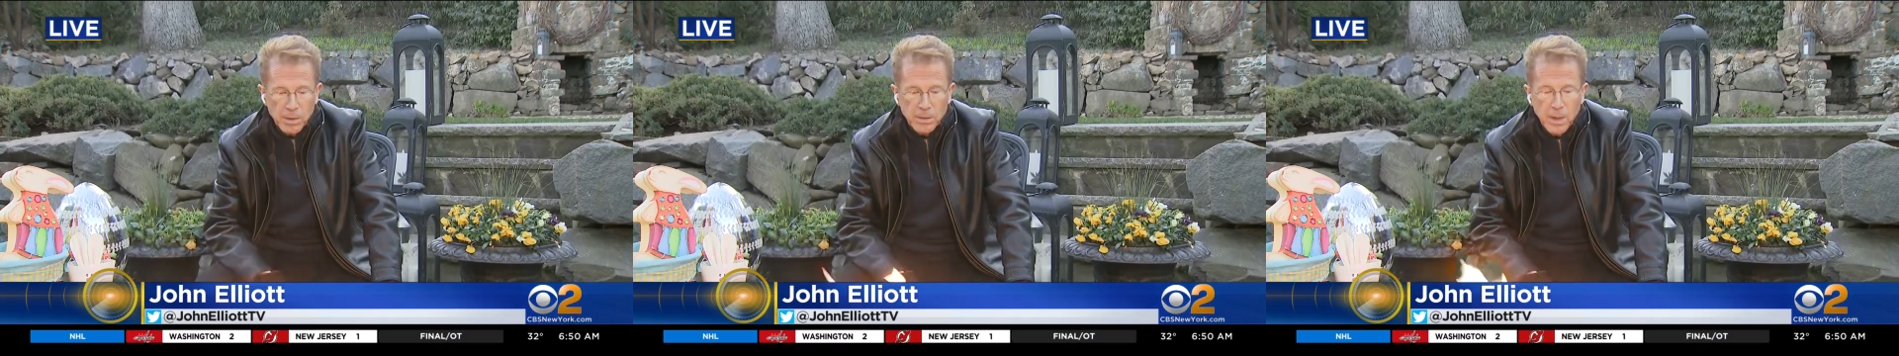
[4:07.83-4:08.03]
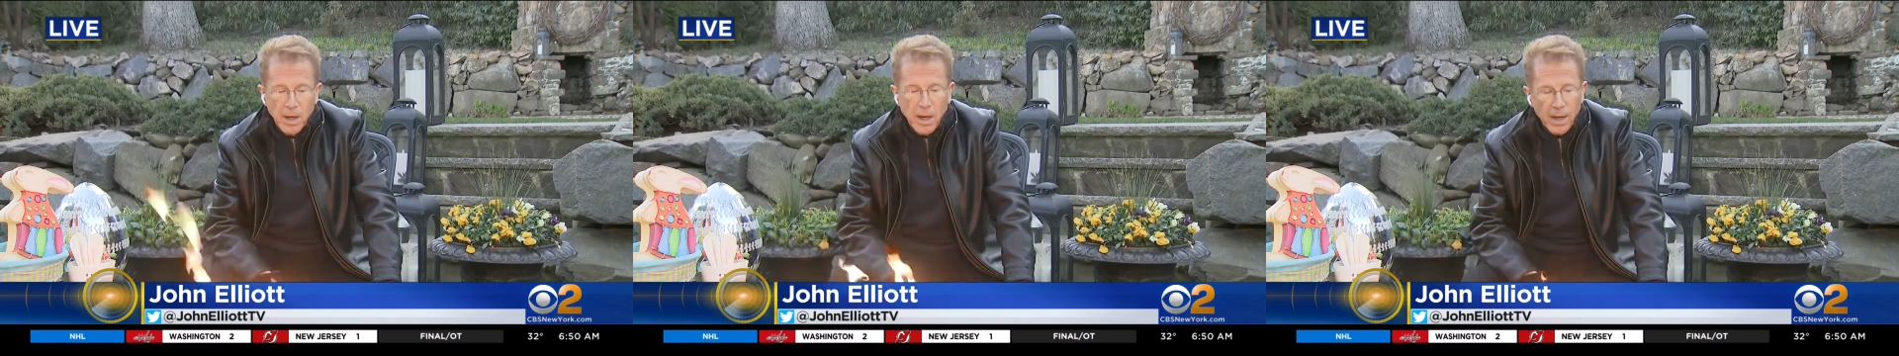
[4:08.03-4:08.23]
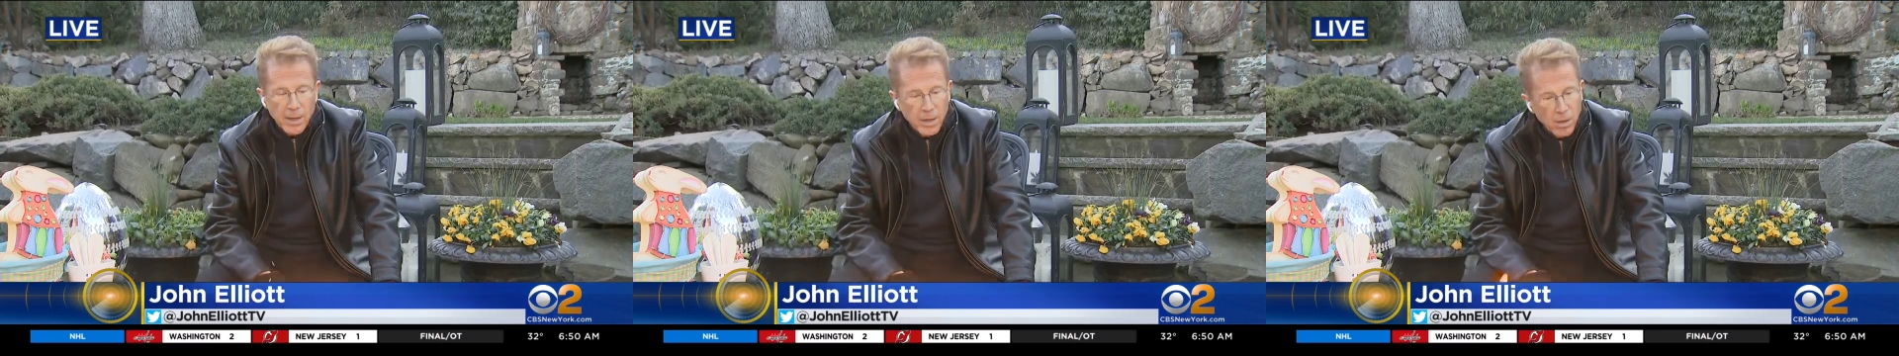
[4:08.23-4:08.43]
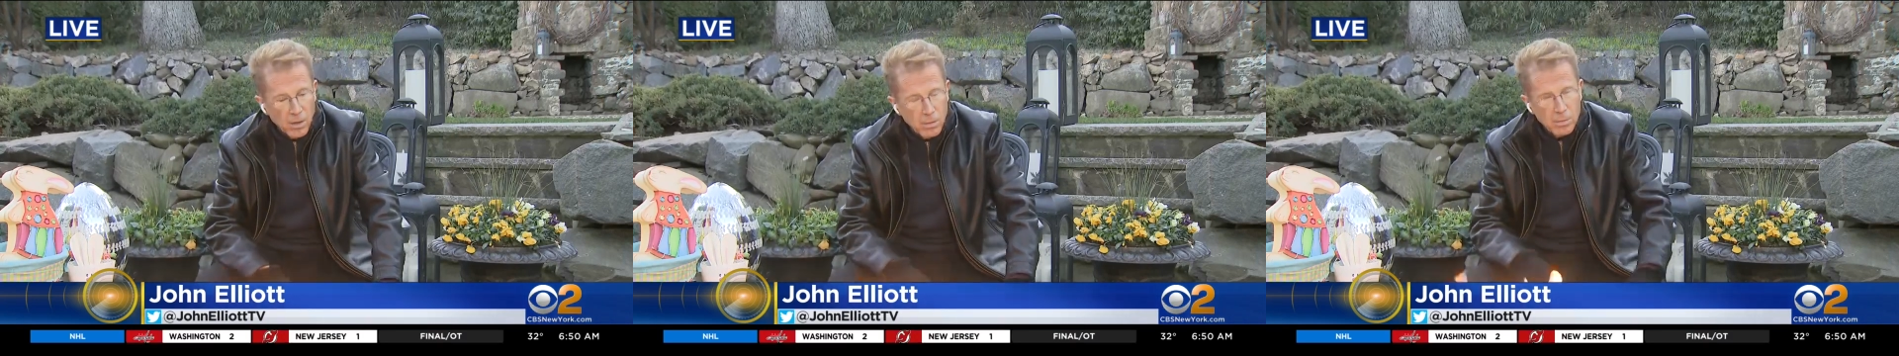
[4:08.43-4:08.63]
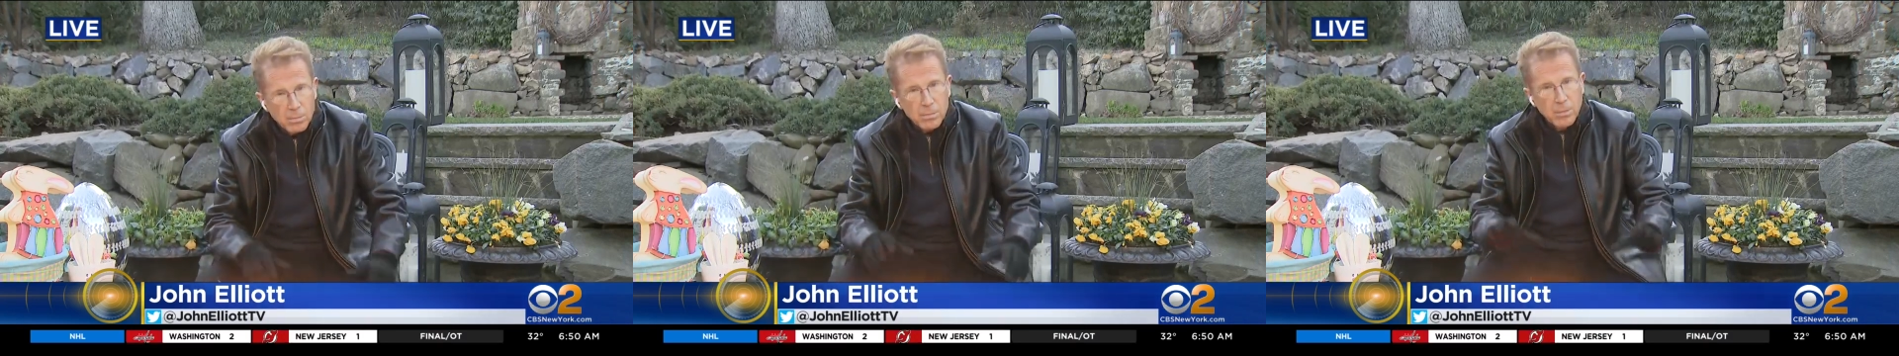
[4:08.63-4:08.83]
But I
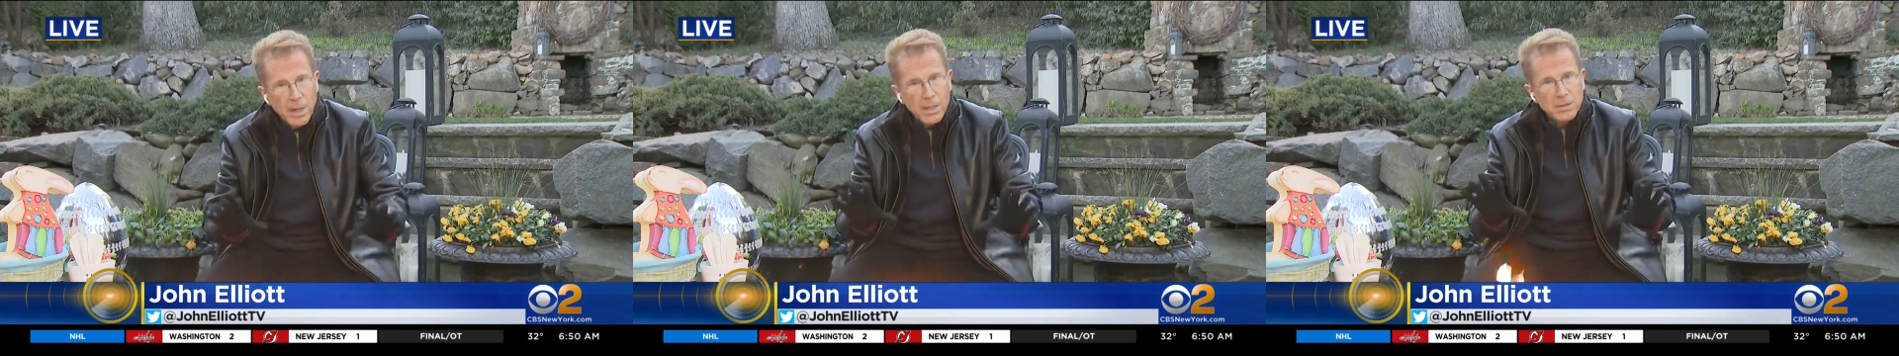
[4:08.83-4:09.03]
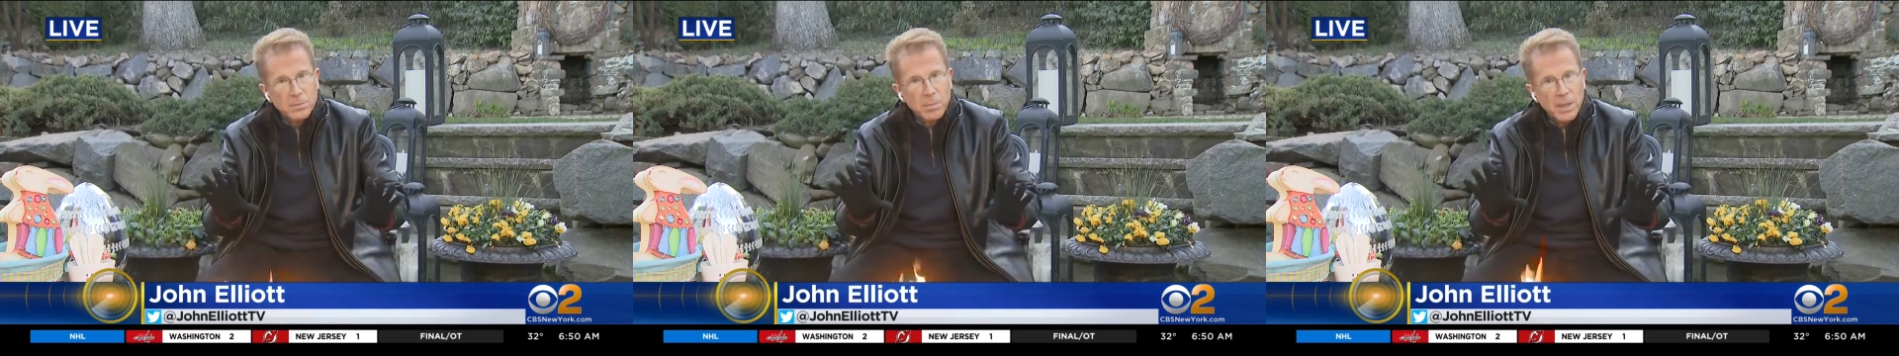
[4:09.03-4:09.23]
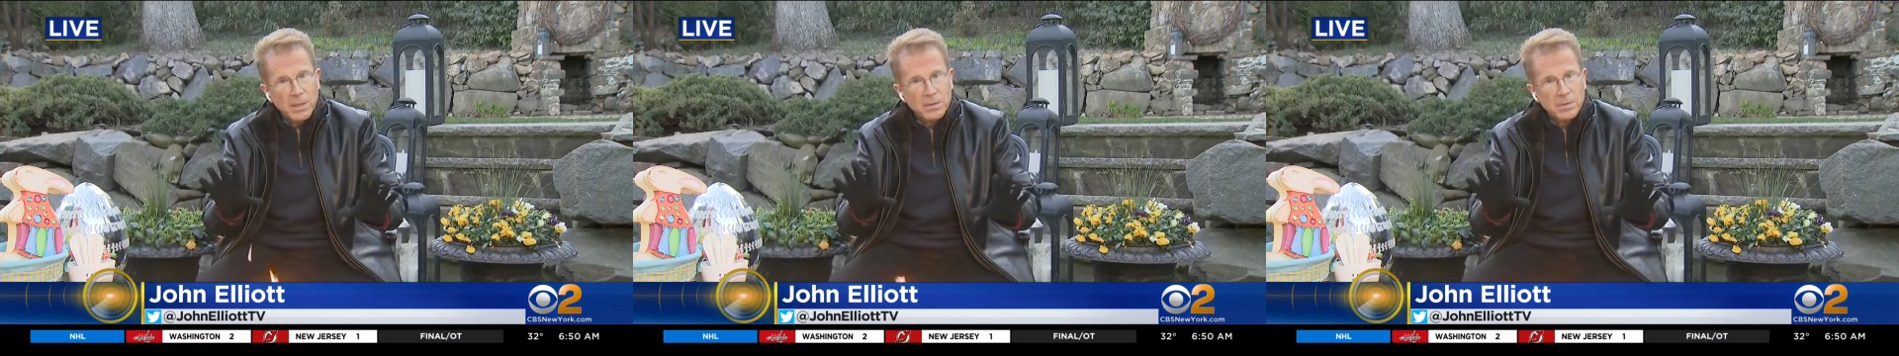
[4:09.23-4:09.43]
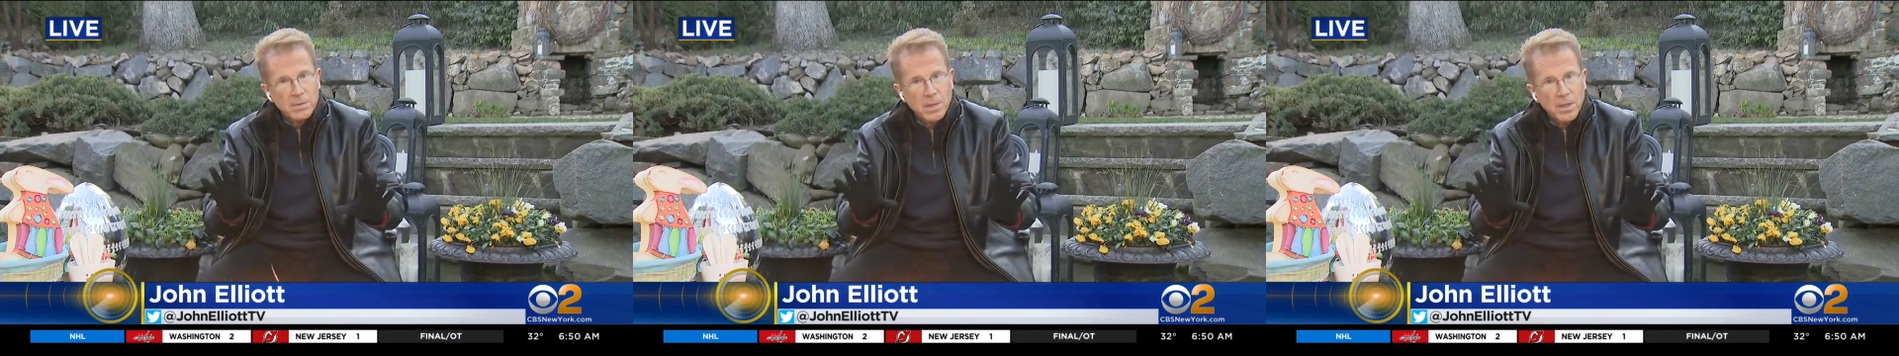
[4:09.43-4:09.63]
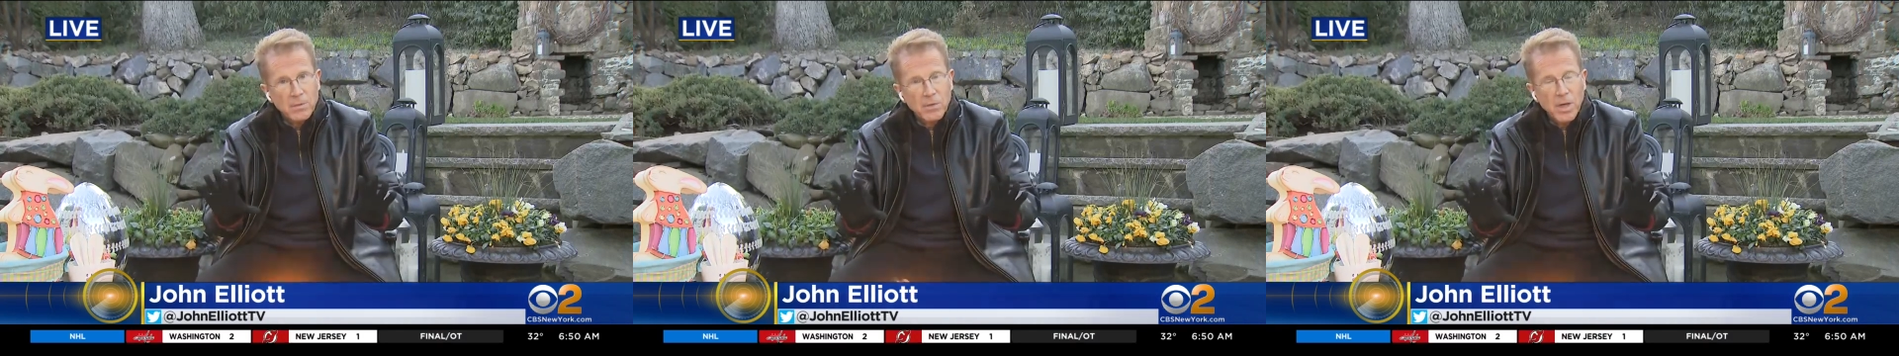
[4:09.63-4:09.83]
know rats might
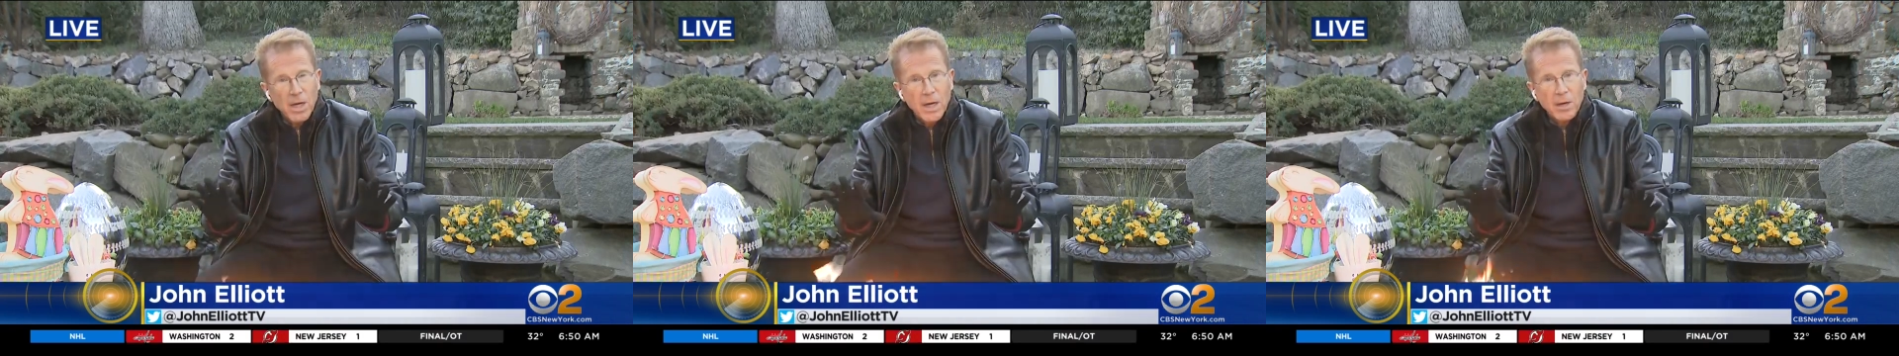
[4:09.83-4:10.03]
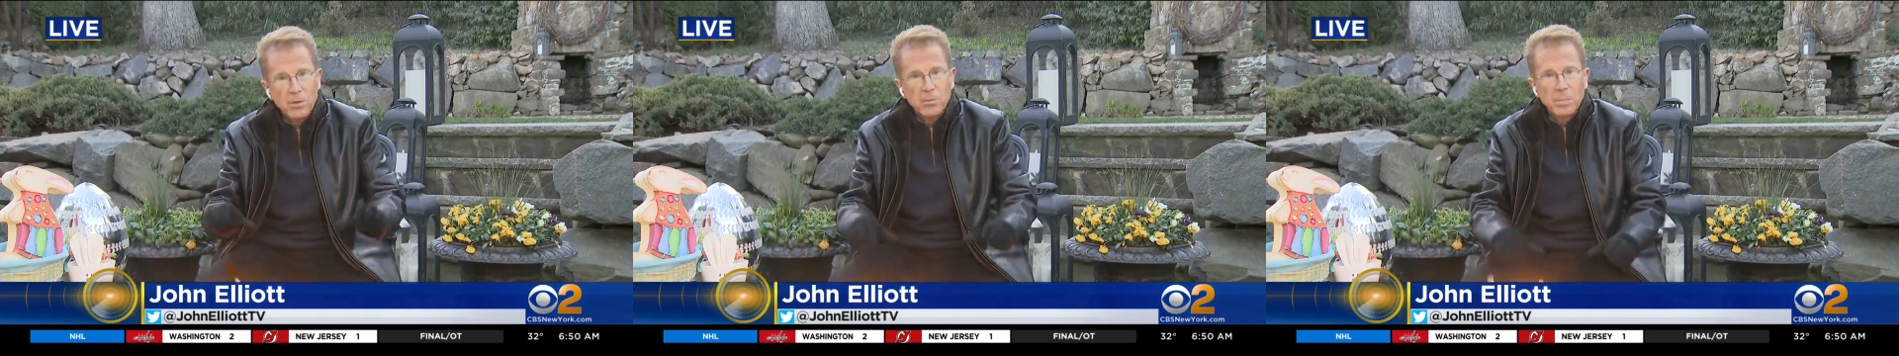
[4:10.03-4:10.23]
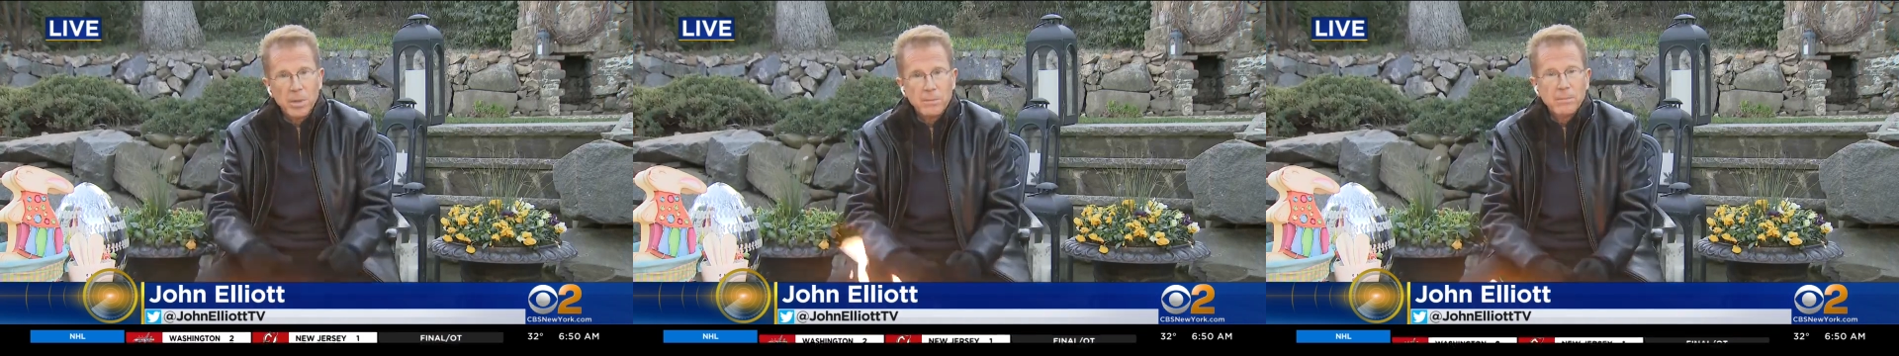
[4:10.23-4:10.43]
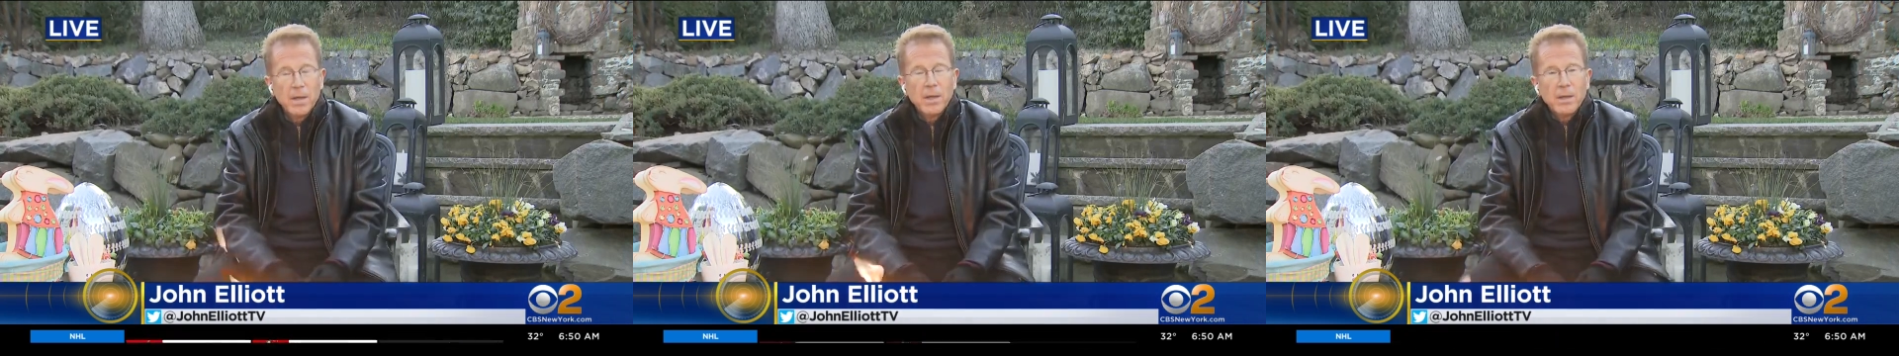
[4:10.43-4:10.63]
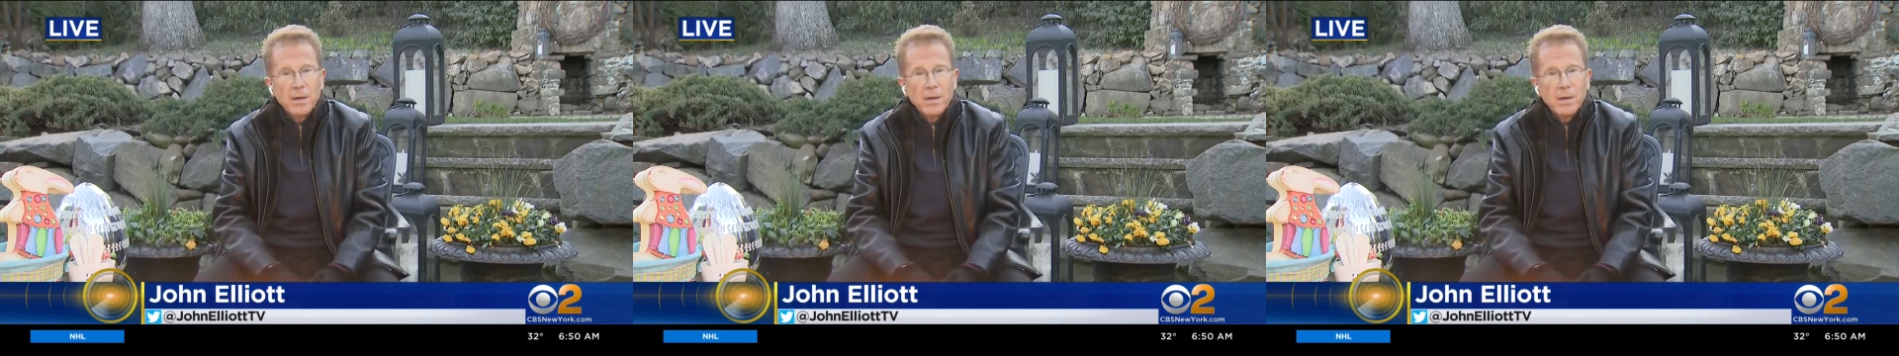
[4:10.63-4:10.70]
skeeve you out, but